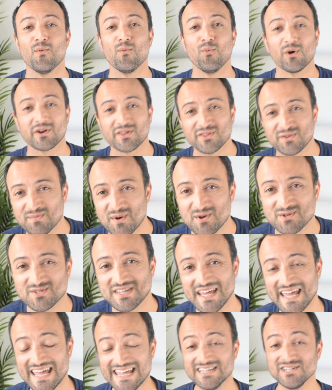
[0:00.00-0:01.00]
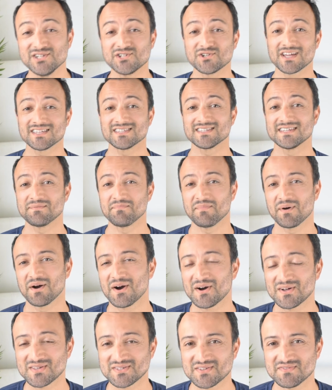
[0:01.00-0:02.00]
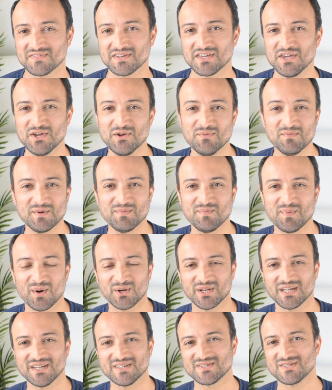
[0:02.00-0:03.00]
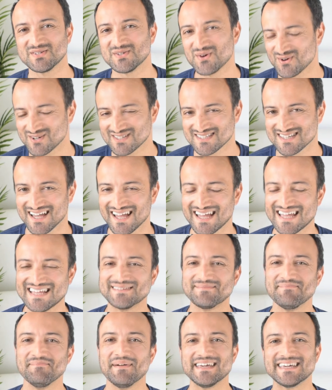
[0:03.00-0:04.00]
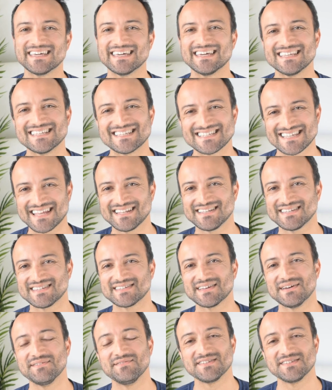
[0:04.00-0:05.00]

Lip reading: One of the most interesting parts of the human body as a doctor is making sense of